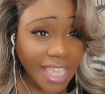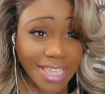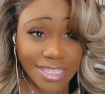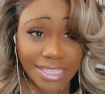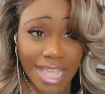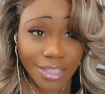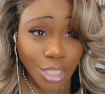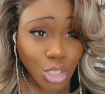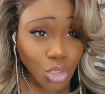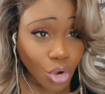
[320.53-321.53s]
It's got
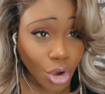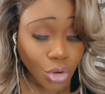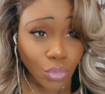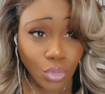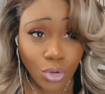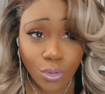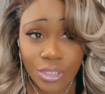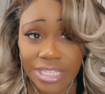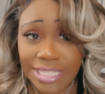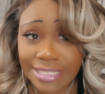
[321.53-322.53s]
the dark
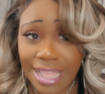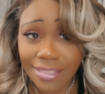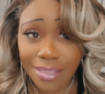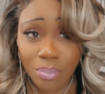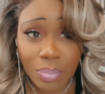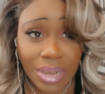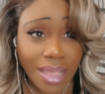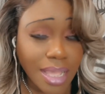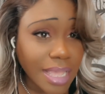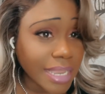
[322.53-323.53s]
roots, it's got the
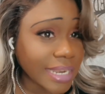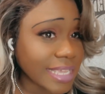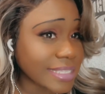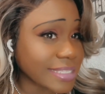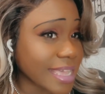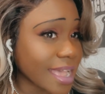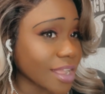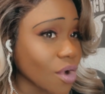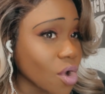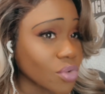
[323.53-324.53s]
blonde, it's
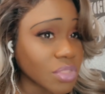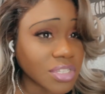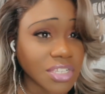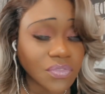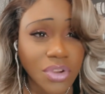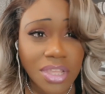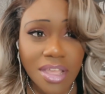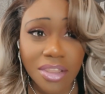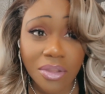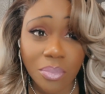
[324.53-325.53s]
got all the different
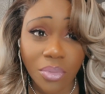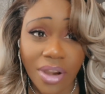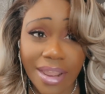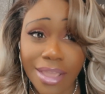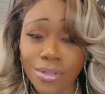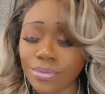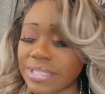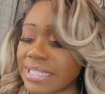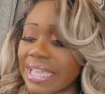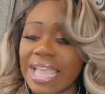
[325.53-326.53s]
color browns.